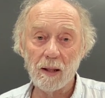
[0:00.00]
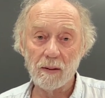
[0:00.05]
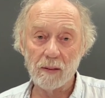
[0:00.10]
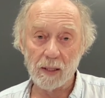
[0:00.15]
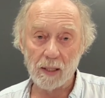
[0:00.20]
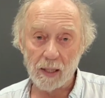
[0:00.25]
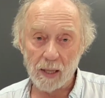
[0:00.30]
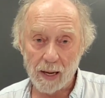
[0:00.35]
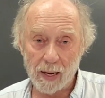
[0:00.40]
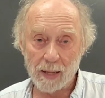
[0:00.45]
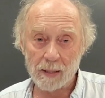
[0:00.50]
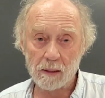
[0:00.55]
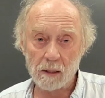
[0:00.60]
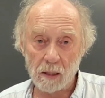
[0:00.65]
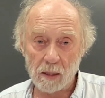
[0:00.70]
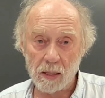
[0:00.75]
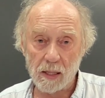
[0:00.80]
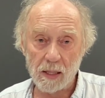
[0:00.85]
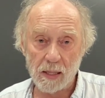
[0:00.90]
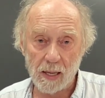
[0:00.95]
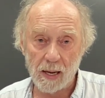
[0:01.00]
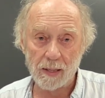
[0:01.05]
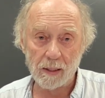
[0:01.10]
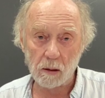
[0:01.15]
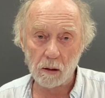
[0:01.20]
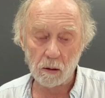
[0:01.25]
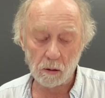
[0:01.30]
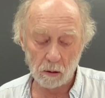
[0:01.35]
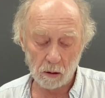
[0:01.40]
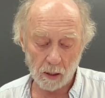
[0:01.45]
the
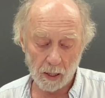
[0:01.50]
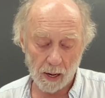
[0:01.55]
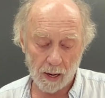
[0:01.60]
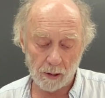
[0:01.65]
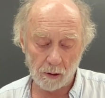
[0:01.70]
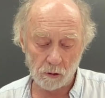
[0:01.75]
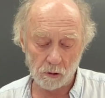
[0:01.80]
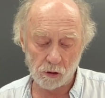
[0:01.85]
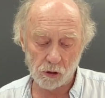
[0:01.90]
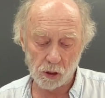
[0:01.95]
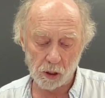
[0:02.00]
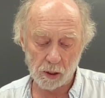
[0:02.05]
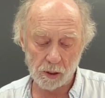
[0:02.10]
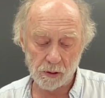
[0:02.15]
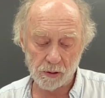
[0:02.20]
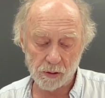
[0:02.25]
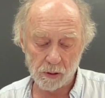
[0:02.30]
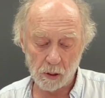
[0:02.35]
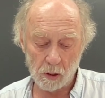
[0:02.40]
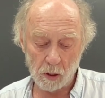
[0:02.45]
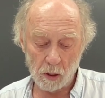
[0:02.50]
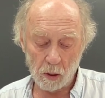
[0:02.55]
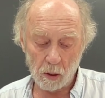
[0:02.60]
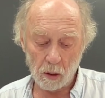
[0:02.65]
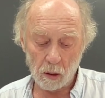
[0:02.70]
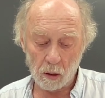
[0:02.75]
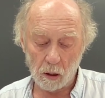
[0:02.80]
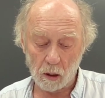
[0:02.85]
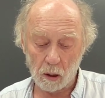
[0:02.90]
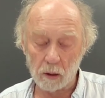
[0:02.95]
antithetical energies
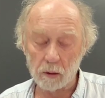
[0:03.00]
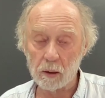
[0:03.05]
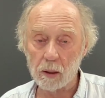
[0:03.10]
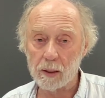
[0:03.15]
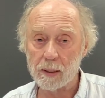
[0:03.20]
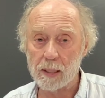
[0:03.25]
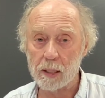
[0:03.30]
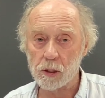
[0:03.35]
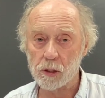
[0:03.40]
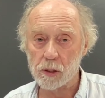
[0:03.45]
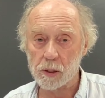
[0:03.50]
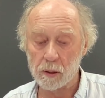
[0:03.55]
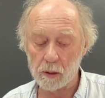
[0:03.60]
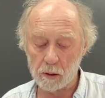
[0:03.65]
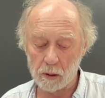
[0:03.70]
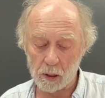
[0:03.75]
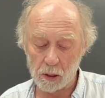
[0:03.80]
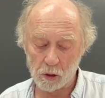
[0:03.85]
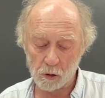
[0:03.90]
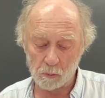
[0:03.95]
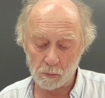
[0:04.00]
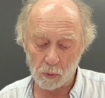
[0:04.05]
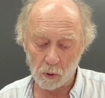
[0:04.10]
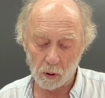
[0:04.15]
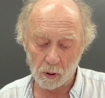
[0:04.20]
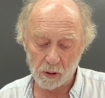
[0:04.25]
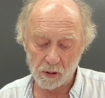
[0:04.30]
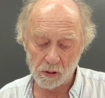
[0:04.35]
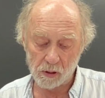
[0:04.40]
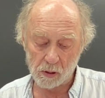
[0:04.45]
unleashed in these
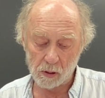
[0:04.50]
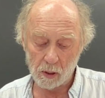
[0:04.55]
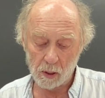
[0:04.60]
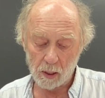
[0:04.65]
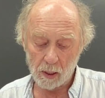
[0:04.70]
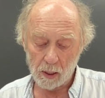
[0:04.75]
books